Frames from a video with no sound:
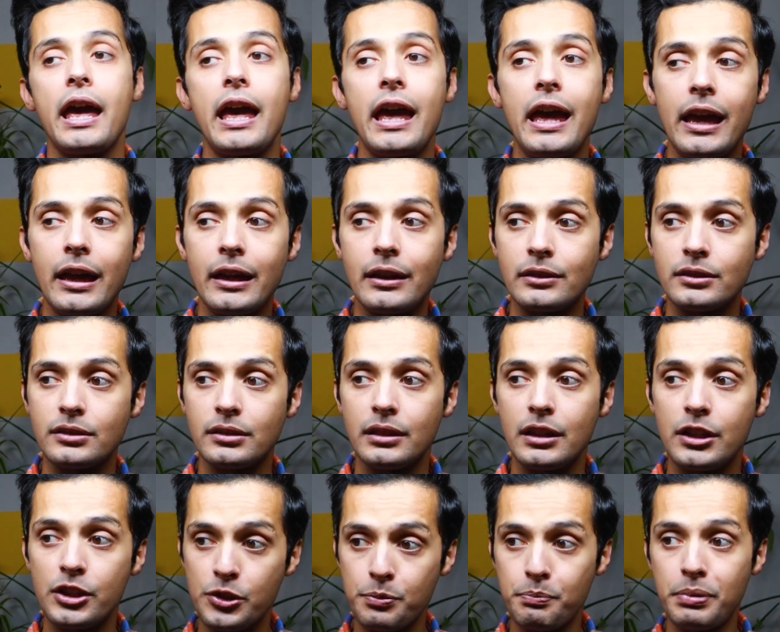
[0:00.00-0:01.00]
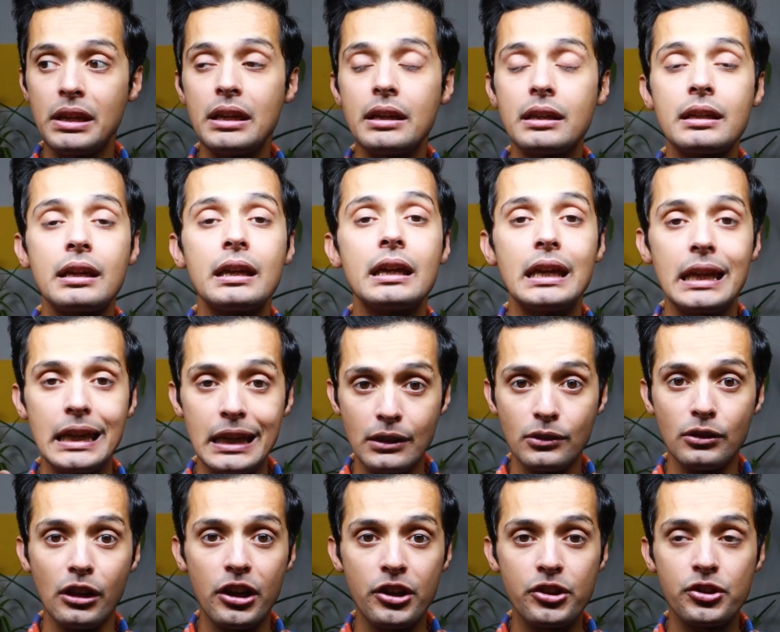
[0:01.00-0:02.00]
and speak
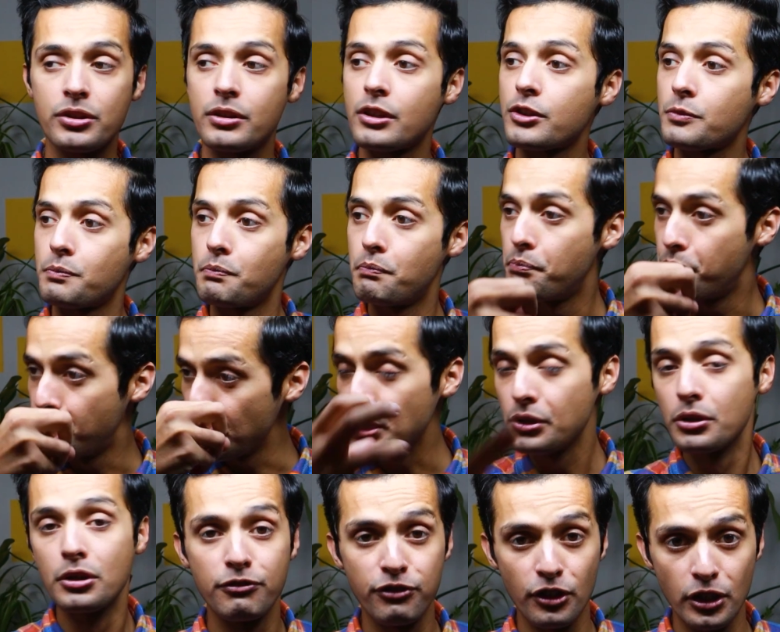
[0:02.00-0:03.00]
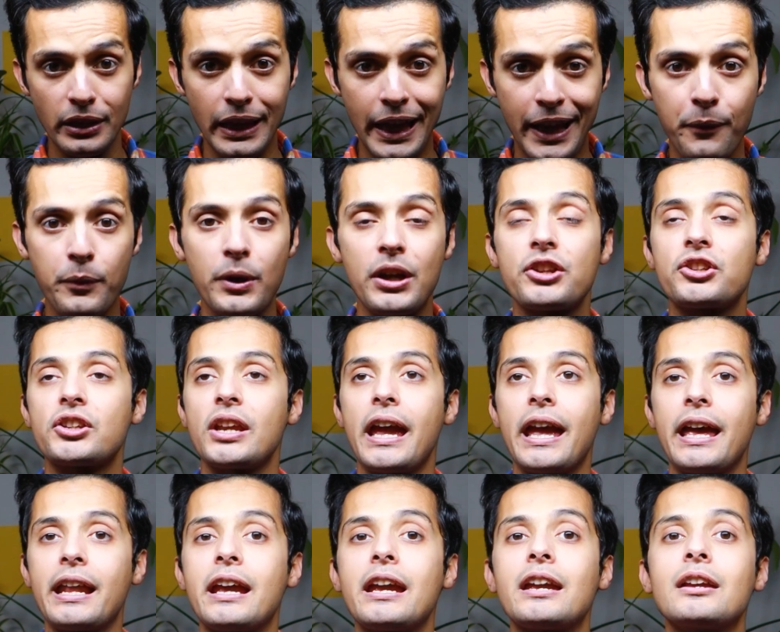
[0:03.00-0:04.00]
English, this beautiful language,
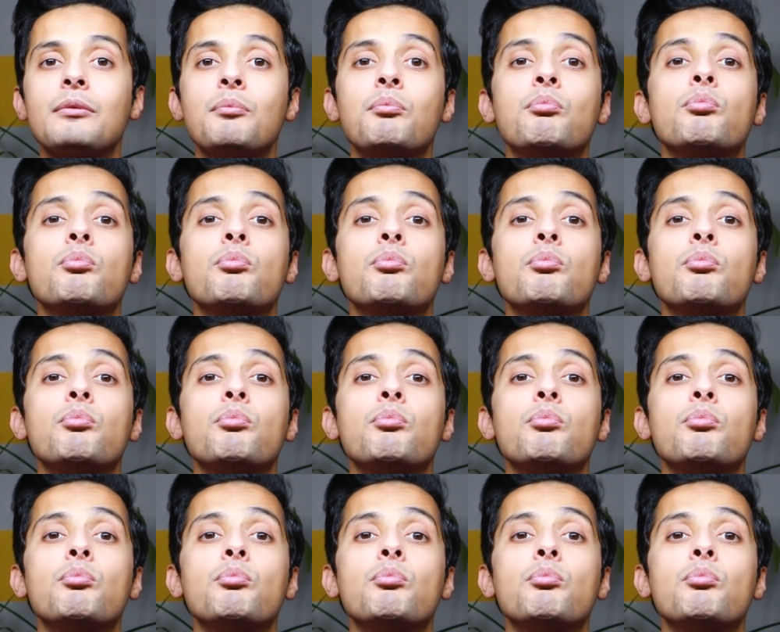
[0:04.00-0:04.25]
at a